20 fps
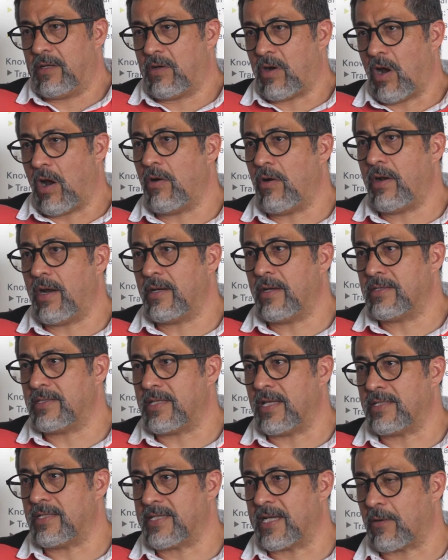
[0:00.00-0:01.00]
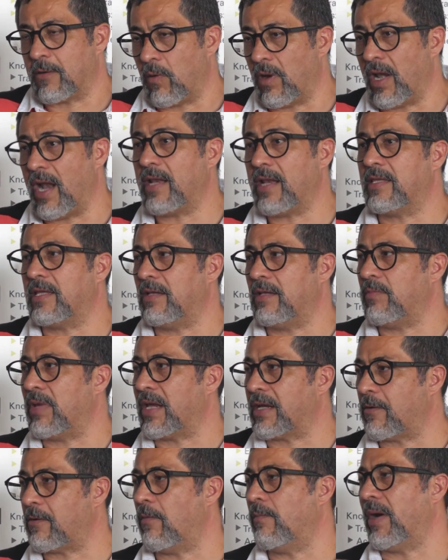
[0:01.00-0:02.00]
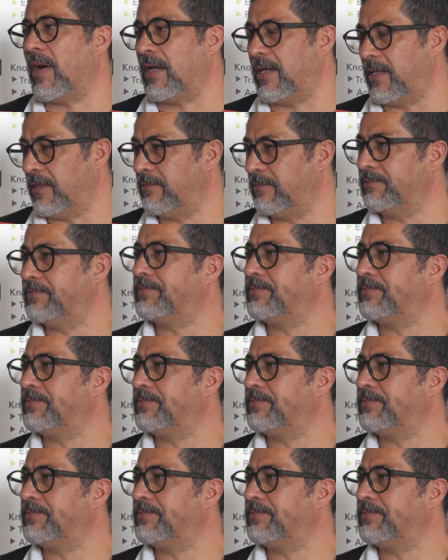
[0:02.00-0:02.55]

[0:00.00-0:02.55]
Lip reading: however, the circularity in my company.